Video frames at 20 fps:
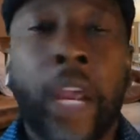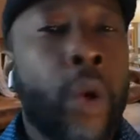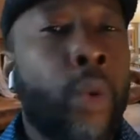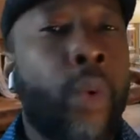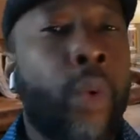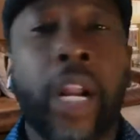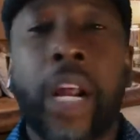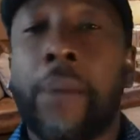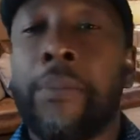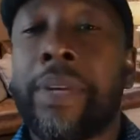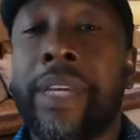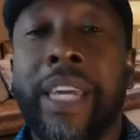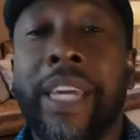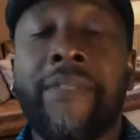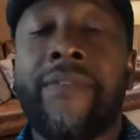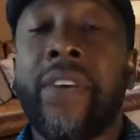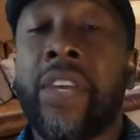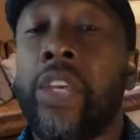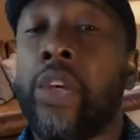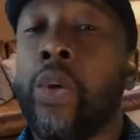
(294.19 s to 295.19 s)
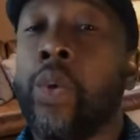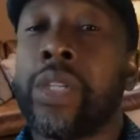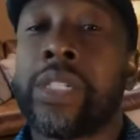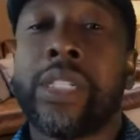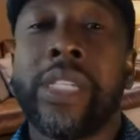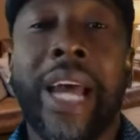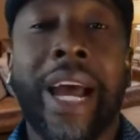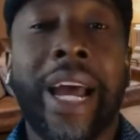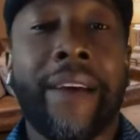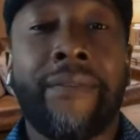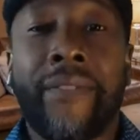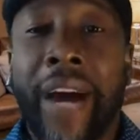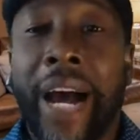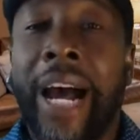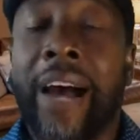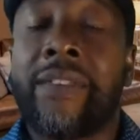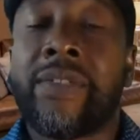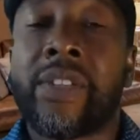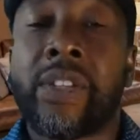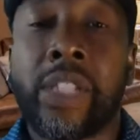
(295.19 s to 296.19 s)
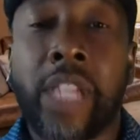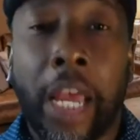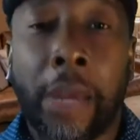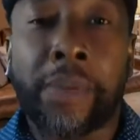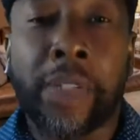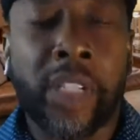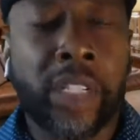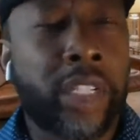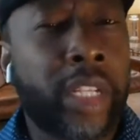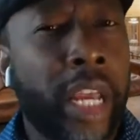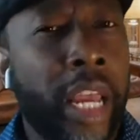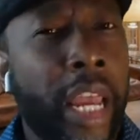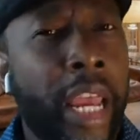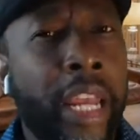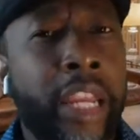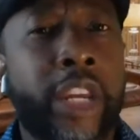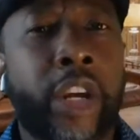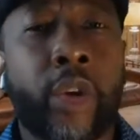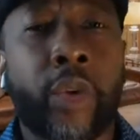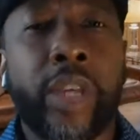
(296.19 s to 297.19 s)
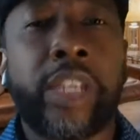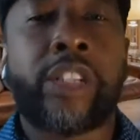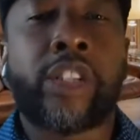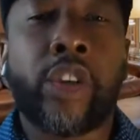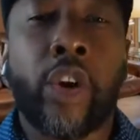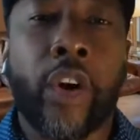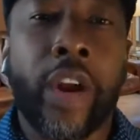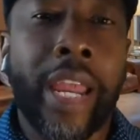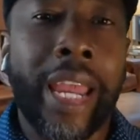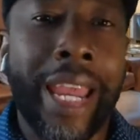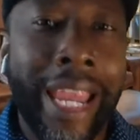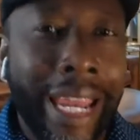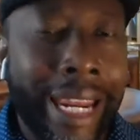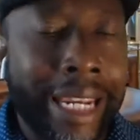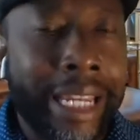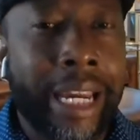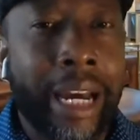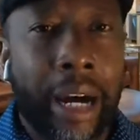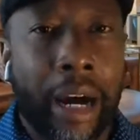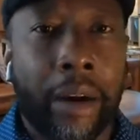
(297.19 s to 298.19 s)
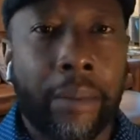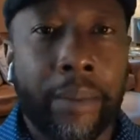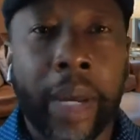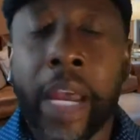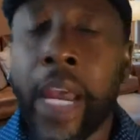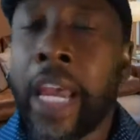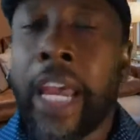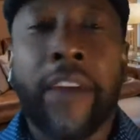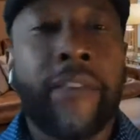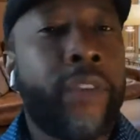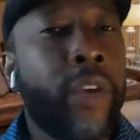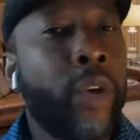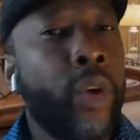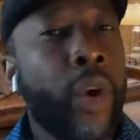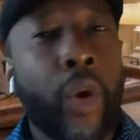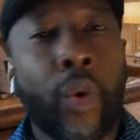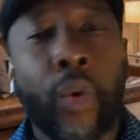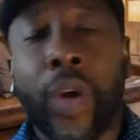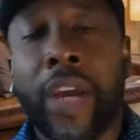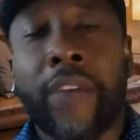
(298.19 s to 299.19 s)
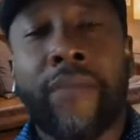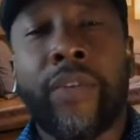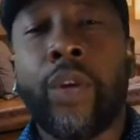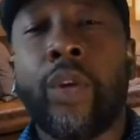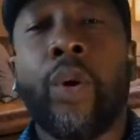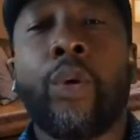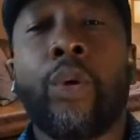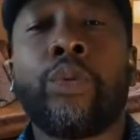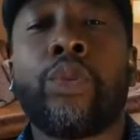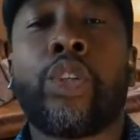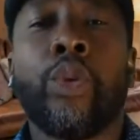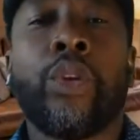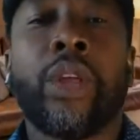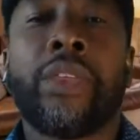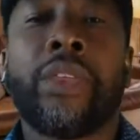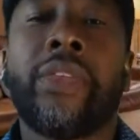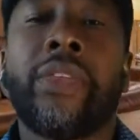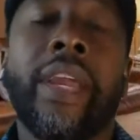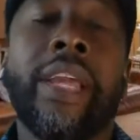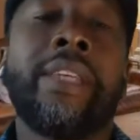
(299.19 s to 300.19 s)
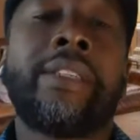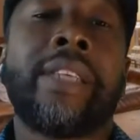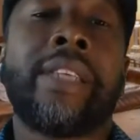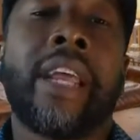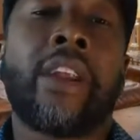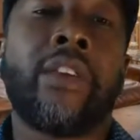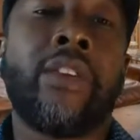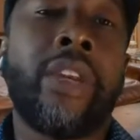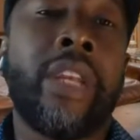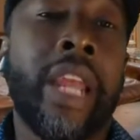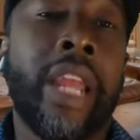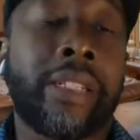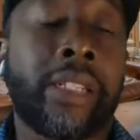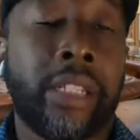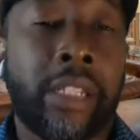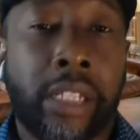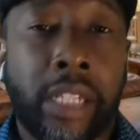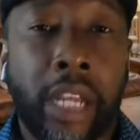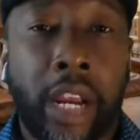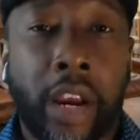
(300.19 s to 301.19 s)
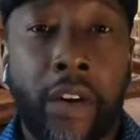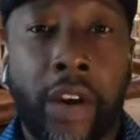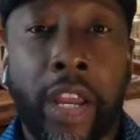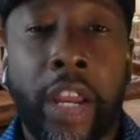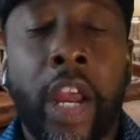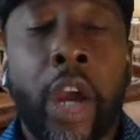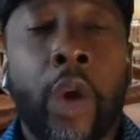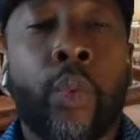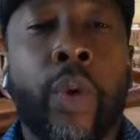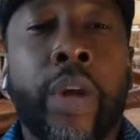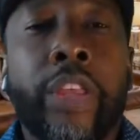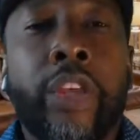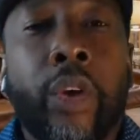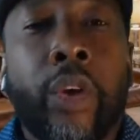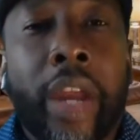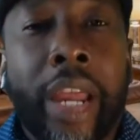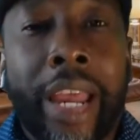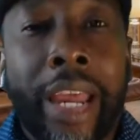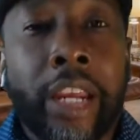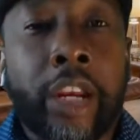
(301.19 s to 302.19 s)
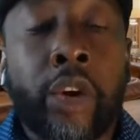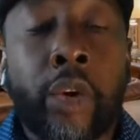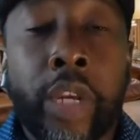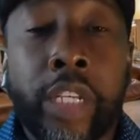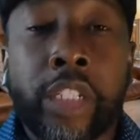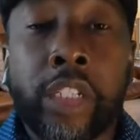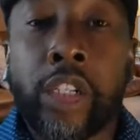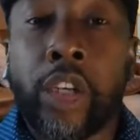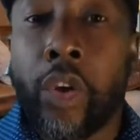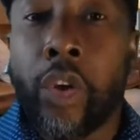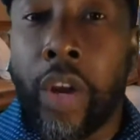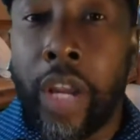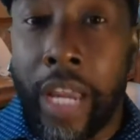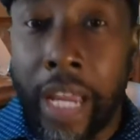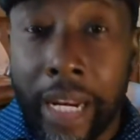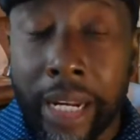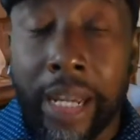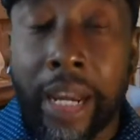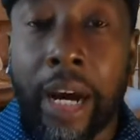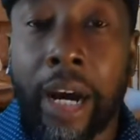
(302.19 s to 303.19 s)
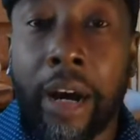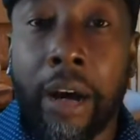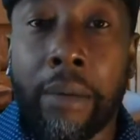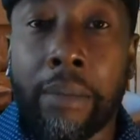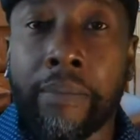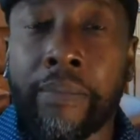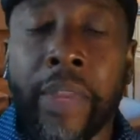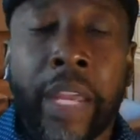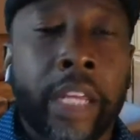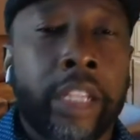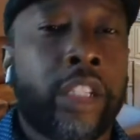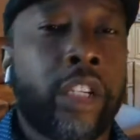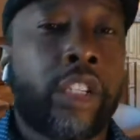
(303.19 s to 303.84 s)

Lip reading: What I'm giving you is not 5 steps just to increase your income. If you don't do the things that are necessary when you're increasing your income, to